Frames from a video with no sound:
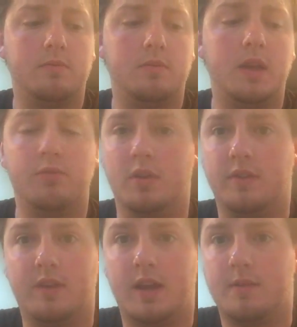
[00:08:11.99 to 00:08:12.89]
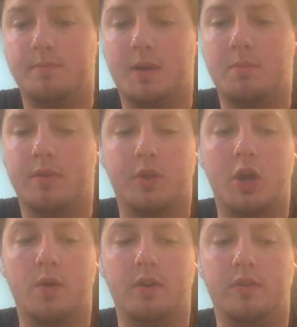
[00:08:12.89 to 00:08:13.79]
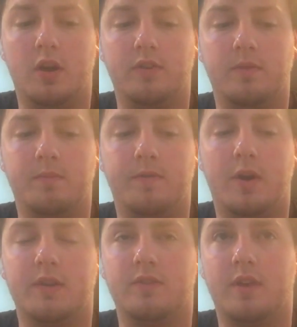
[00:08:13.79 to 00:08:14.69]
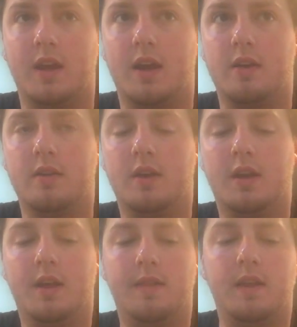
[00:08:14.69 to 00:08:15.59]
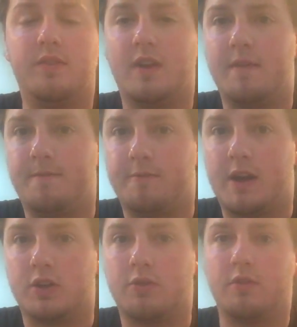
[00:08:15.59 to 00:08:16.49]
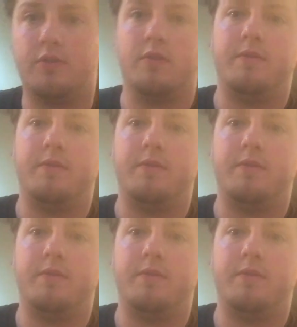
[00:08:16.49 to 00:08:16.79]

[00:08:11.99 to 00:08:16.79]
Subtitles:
He released that about a month ago, and it's an awesome font. It's a light side fresh crystal